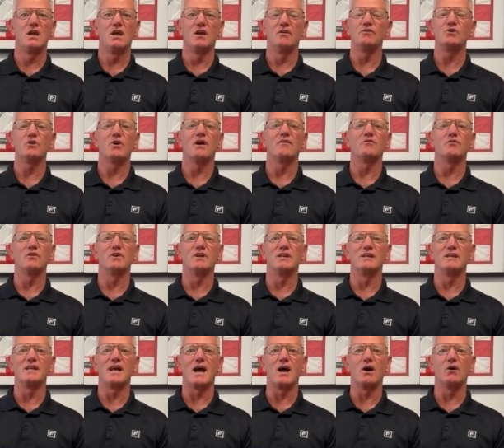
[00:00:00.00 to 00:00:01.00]
If you're ever
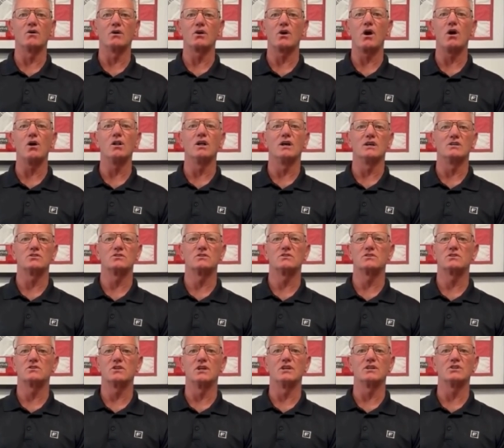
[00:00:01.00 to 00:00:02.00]
in doubt, call us,
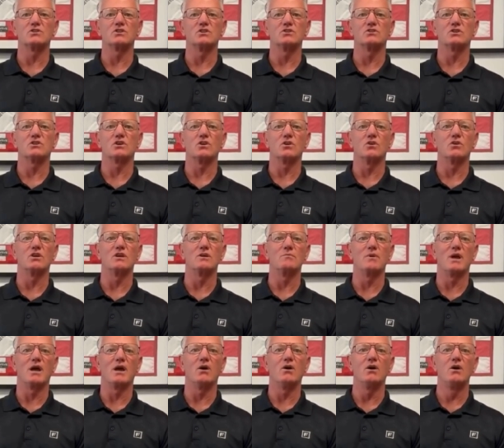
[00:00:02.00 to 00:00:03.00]
send us a secure
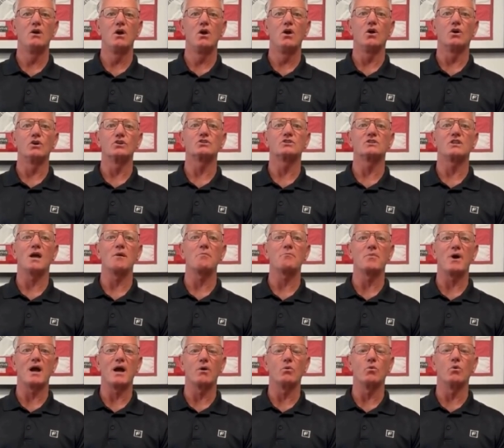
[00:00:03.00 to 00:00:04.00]
email, or stop
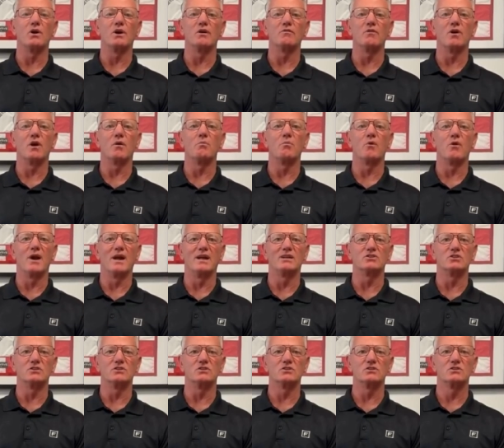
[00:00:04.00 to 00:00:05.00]
by one of our
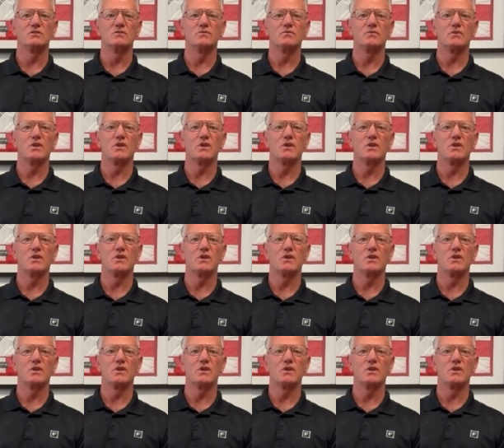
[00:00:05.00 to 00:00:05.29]
branches.